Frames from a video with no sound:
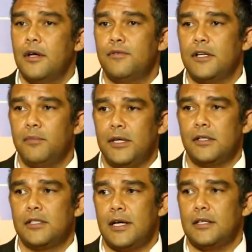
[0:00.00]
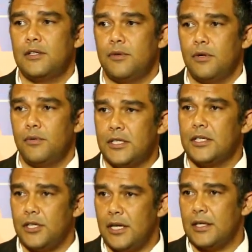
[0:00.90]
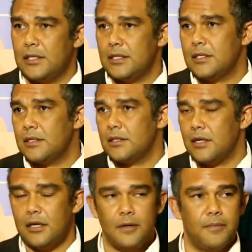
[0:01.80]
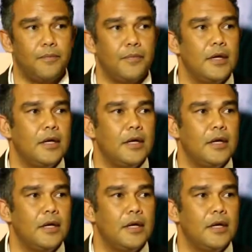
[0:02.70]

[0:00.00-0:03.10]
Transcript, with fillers: fundamental science research areas. Um,